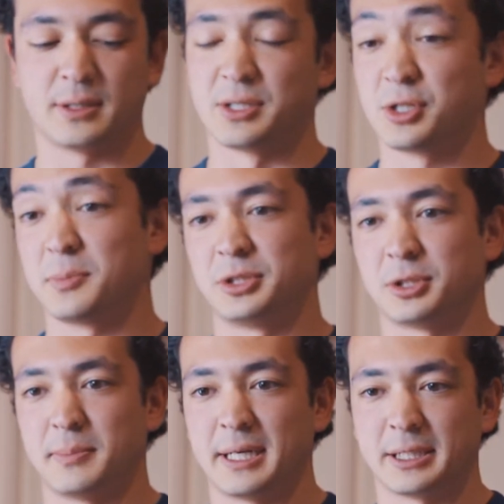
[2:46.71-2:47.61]
Stop and
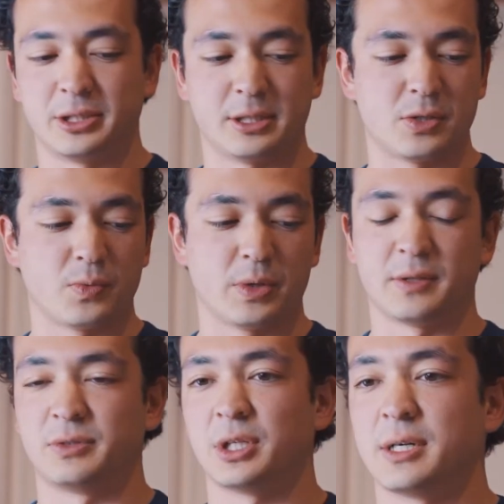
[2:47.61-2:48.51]
Shop packages worth
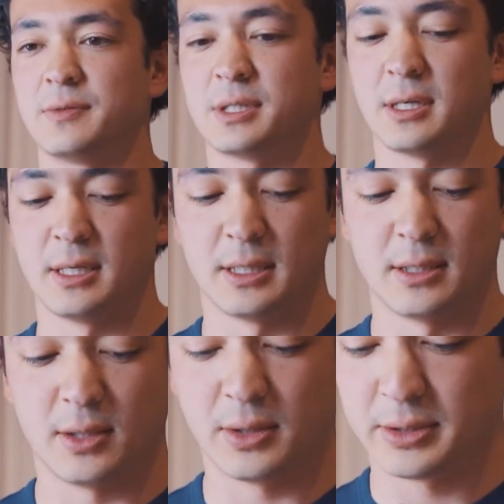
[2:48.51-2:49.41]
of chives, all